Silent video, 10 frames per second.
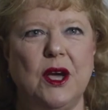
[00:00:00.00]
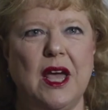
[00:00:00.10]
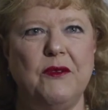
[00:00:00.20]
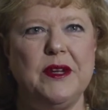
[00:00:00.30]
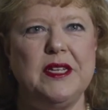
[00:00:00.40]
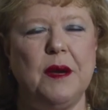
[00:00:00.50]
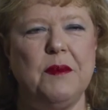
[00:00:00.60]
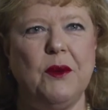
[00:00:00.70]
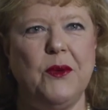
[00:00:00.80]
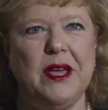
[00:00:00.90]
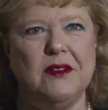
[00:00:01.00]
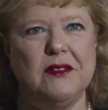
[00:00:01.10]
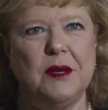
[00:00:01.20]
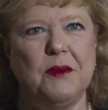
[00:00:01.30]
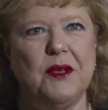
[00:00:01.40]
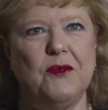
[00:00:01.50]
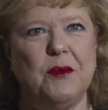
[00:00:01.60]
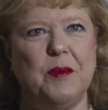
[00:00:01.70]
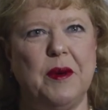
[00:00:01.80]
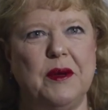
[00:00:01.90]
Every time that we hear something
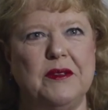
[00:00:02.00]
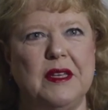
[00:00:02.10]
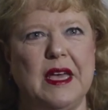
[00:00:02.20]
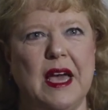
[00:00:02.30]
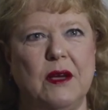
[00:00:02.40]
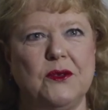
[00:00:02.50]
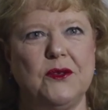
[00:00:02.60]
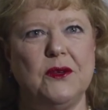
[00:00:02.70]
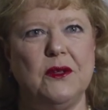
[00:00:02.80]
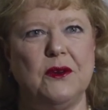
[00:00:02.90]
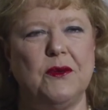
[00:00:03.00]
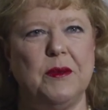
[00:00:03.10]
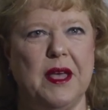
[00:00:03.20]
from opposing counsel or from